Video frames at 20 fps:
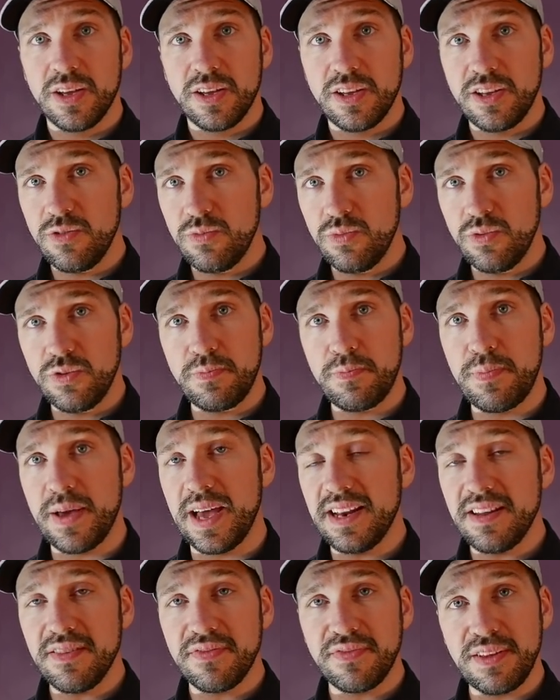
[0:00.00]
who would
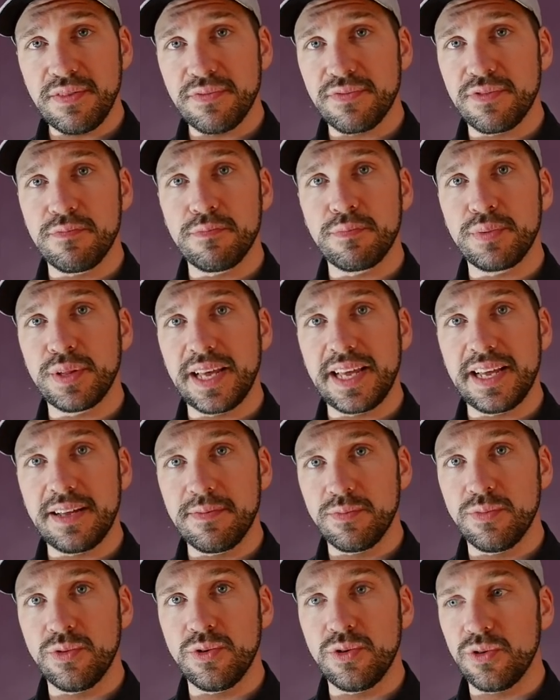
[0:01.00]
benefit from
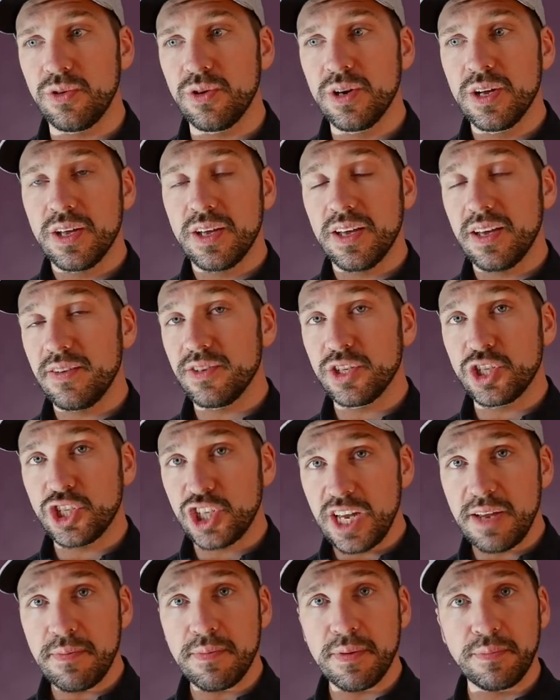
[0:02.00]
playing more of a
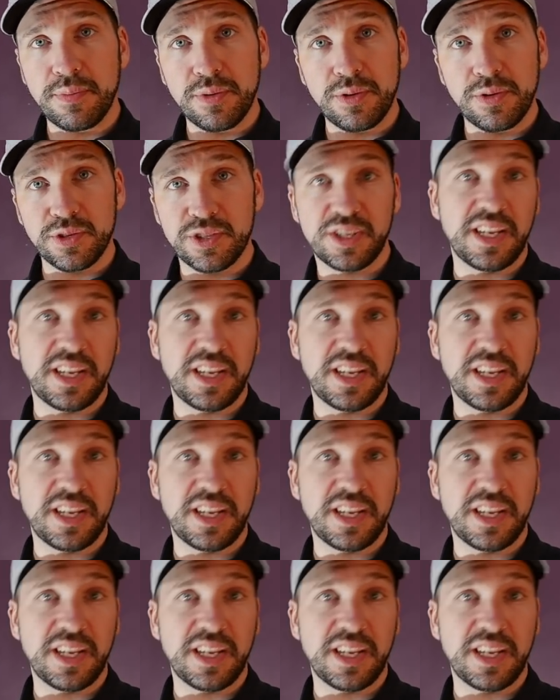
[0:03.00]
cheaper ball,